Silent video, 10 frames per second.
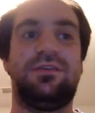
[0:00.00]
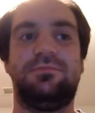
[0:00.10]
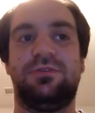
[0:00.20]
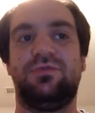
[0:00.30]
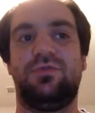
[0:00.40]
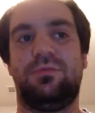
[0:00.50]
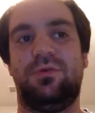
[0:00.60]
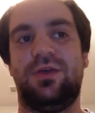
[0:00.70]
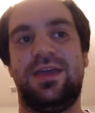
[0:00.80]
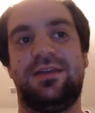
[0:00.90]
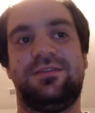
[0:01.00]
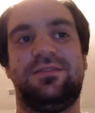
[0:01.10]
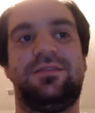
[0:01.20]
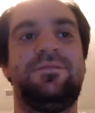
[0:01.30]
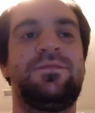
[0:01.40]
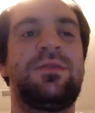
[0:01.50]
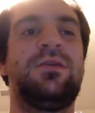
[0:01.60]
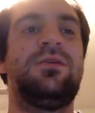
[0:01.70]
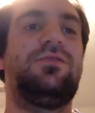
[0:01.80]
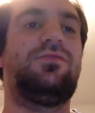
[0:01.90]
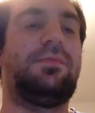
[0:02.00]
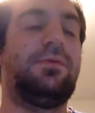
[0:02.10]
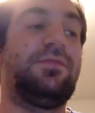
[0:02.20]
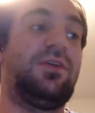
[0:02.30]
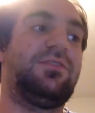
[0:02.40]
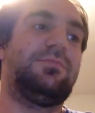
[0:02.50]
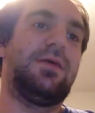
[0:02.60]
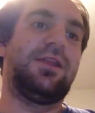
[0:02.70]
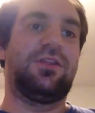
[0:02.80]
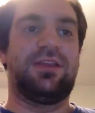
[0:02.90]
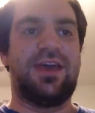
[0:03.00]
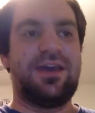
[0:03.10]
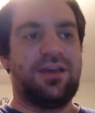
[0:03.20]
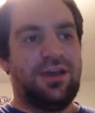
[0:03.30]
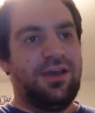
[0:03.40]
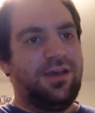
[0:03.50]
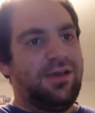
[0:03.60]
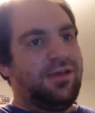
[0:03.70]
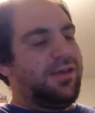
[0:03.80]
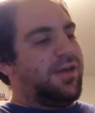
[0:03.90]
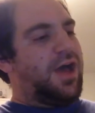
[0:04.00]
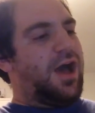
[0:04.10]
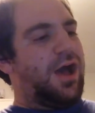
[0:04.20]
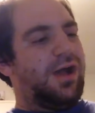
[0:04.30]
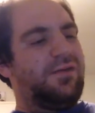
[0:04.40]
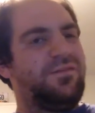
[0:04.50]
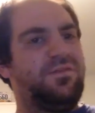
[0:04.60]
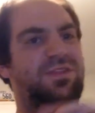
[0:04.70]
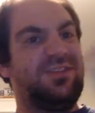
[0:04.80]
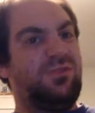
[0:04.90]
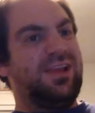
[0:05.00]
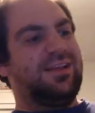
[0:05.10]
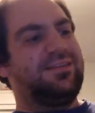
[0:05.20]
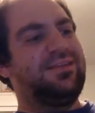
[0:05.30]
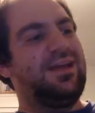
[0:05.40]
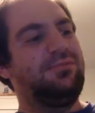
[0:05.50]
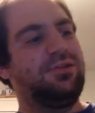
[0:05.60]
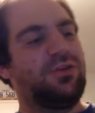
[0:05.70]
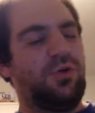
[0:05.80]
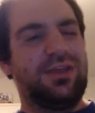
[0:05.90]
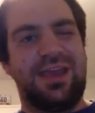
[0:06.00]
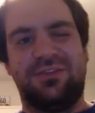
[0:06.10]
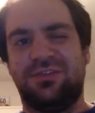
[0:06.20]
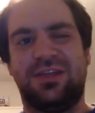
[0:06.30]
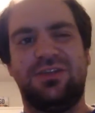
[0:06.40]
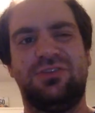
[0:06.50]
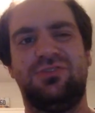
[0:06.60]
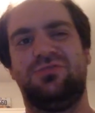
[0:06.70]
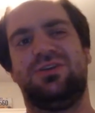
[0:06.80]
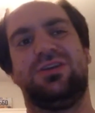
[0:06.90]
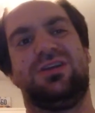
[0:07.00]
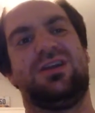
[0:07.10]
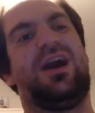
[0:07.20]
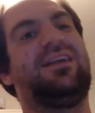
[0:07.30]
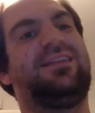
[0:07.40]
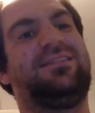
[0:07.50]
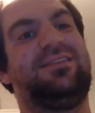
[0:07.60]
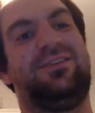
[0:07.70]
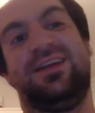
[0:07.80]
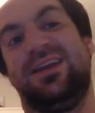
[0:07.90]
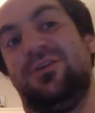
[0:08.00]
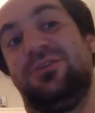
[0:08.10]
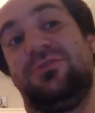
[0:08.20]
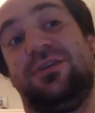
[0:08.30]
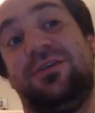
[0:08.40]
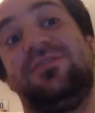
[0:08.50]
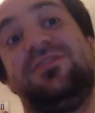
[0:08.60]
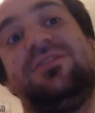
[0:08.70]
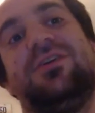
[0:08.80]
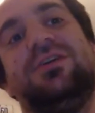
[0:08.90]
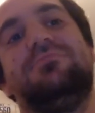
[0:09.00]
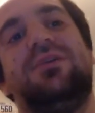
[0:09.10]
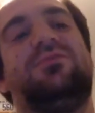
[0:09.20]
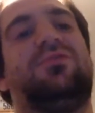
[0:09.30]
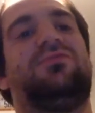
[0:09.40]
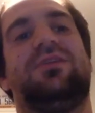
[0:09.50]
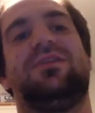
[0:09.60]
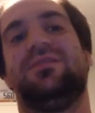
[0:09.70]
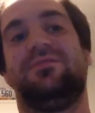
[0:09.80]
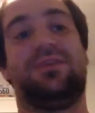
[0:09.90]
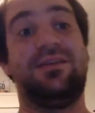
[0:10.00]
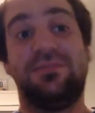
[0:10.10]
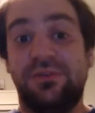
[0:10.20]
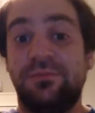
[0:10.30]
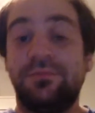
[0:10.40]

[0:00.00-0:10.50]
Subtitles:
of both normal and draw perfect cards, depending on the deck. This one, like I said, with all the gauging that you do, you're not necessarily going to hit all your triggers, so you might as well just run 7Ks.